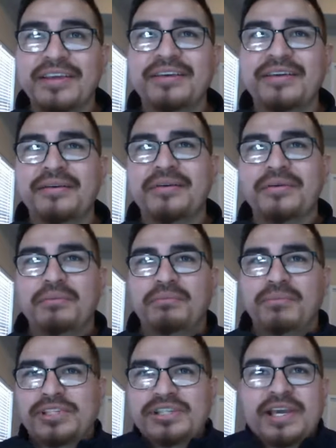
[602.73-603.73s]
league,
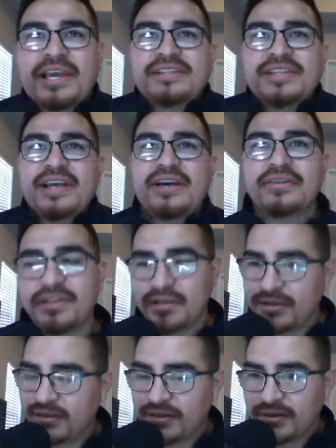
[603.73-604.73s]
but just can't stay healthy.
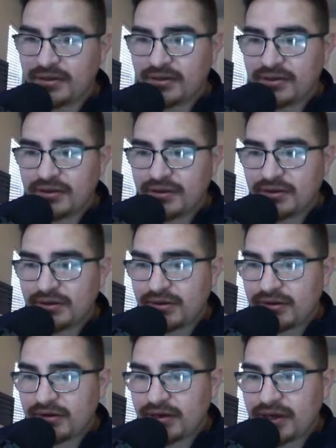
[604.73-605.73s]

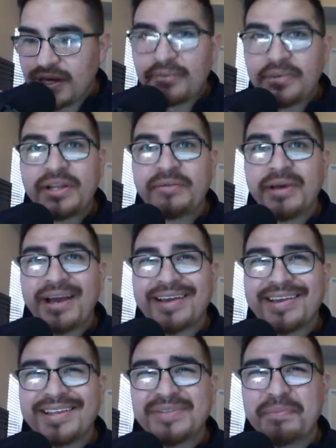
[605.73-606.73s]
And now we need him
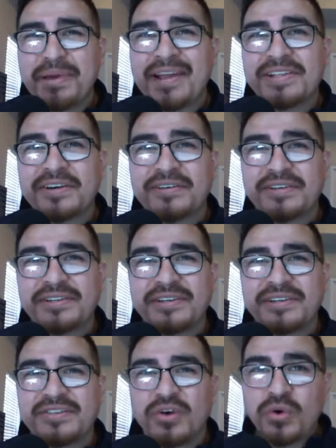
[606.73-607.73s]
back. And it's a pain tolerance
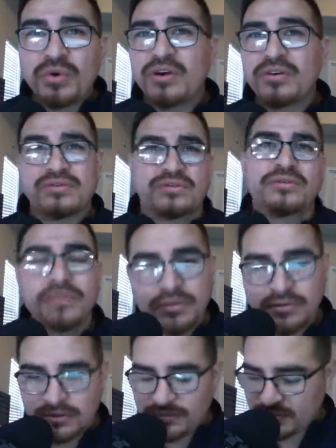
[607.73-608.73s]
thing. So who knows?
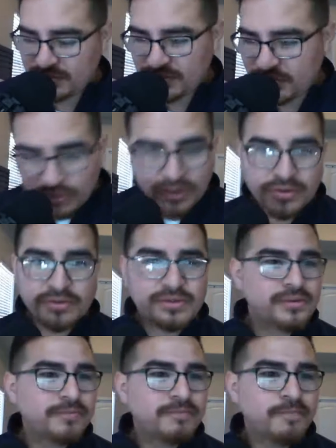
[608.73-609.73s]
Who
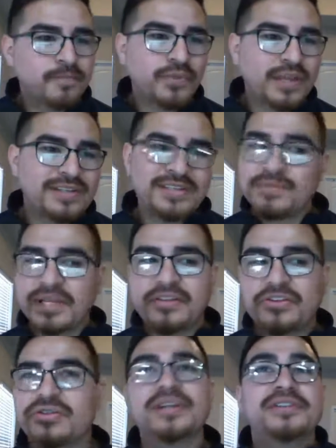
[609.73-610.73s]
knows? It seems like
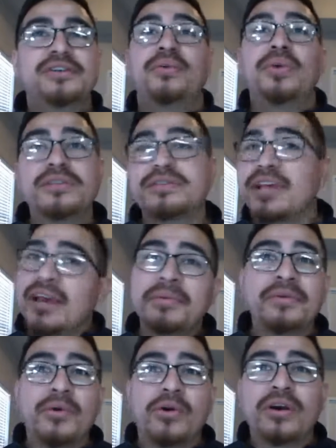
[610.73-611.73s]
the drugs don't work the
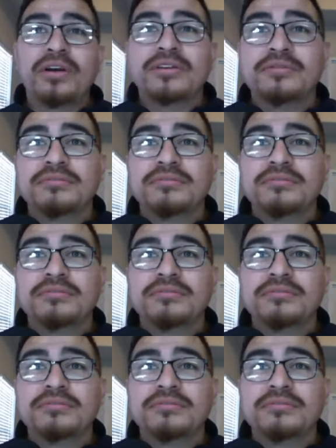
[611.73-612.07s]
same anymore.